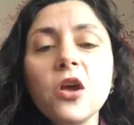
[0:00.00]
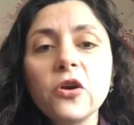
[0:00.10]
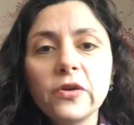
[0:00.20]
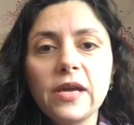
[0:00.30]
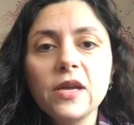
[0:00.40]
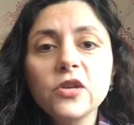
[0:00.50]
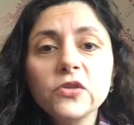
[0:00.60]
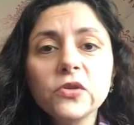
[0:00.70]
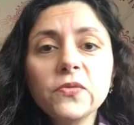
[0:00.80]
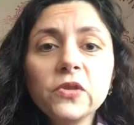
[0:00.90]
Okay,
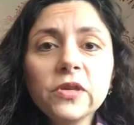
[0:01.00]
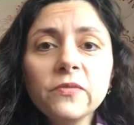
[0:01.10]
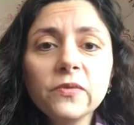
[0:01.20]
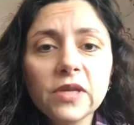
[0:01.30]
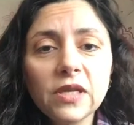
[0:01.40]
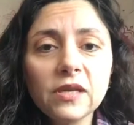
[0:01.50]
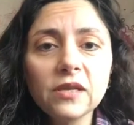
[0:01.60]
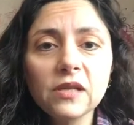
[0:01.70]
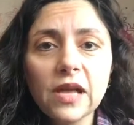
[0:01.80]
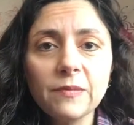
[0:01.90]
so if you live in a
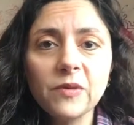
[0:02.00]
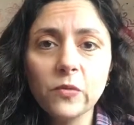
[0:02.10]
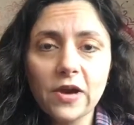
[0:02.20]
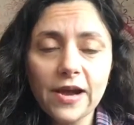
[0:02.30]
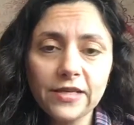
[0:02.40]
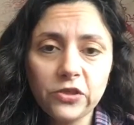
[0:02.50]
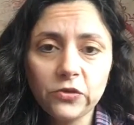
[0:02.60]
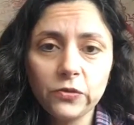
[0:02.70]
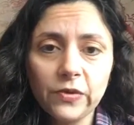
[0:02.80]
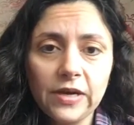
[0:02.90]
climate where I
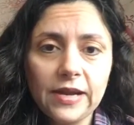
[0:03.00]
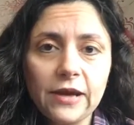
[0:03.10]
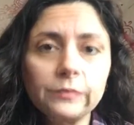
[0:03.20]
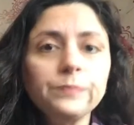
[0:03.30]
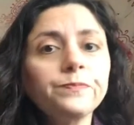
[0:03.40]
do right now,